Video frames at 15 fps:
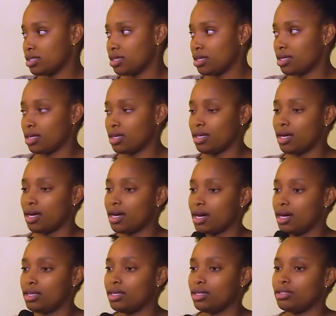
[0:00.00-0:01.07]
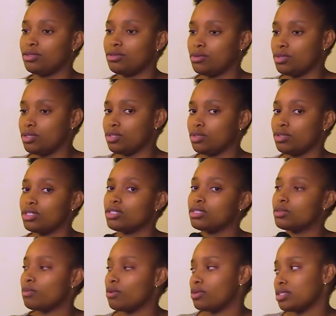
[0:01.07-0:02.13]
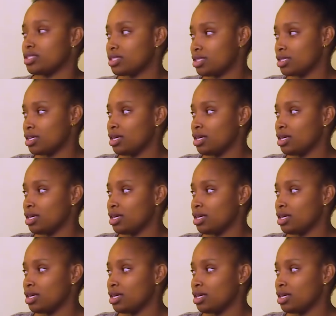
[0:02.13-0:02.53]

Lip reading: and a young adult who is not in sports,